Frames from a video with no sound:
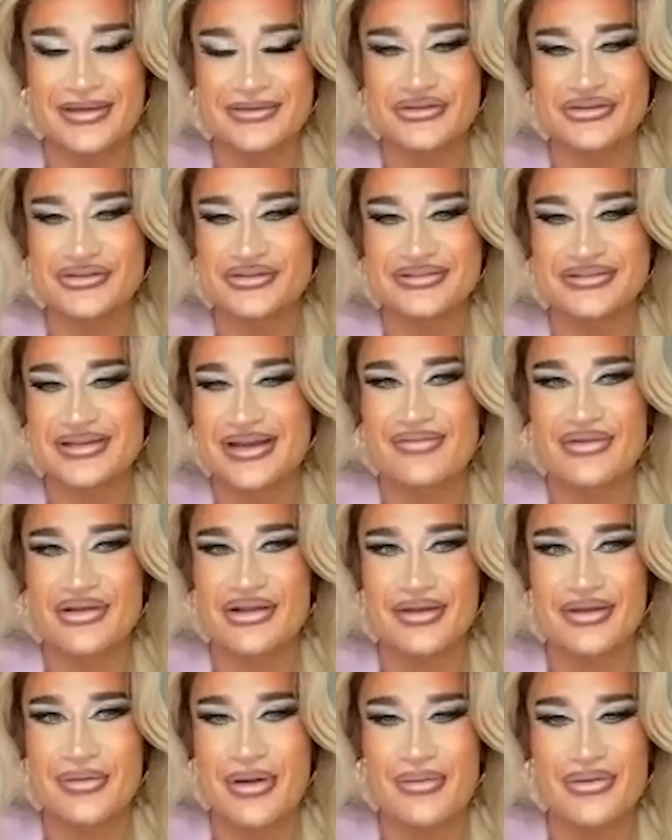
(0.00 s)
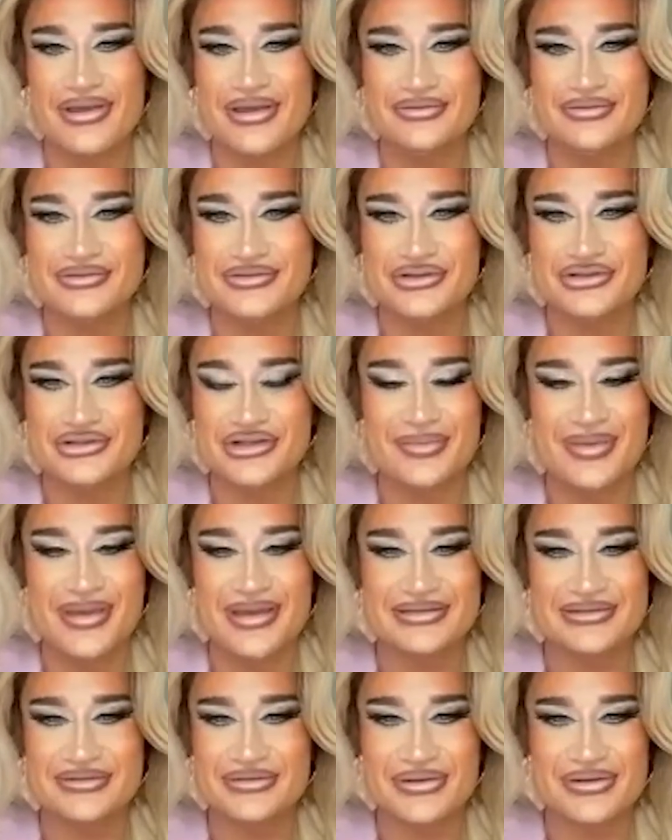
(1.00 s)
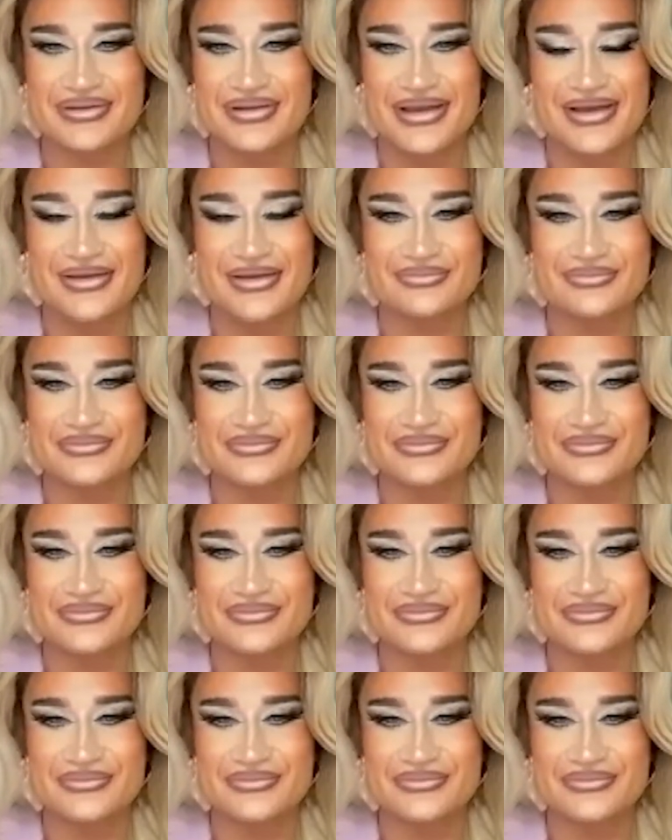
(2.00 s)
And she just doesn't have a clue how to use social media and yeah.